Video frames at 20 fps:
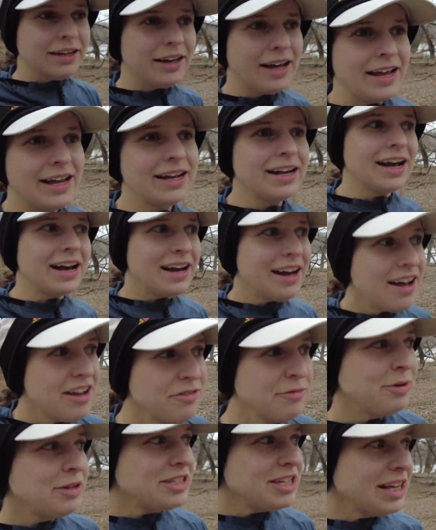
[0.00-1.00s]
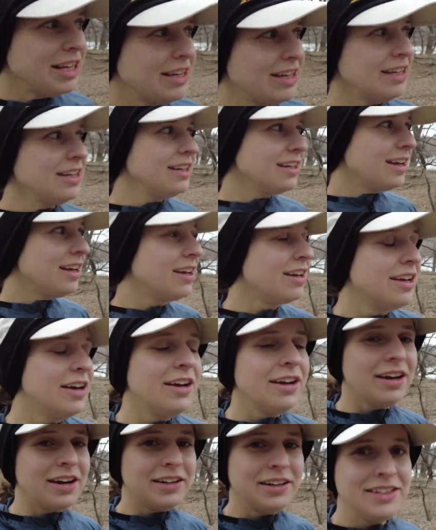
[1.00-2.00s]
and I've been taking
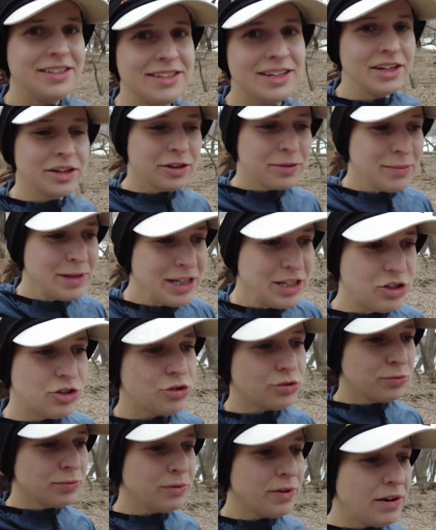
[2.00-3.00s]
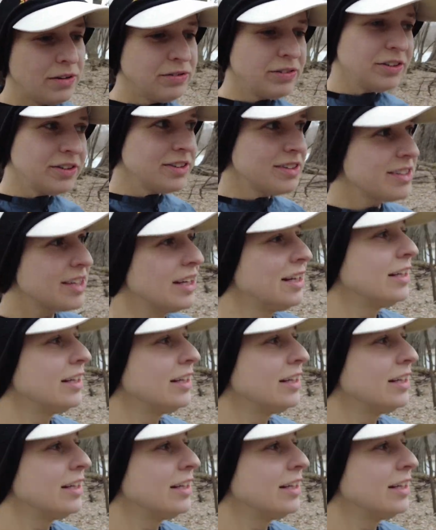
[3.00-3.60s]
Honey Stinger mini stroop waffles.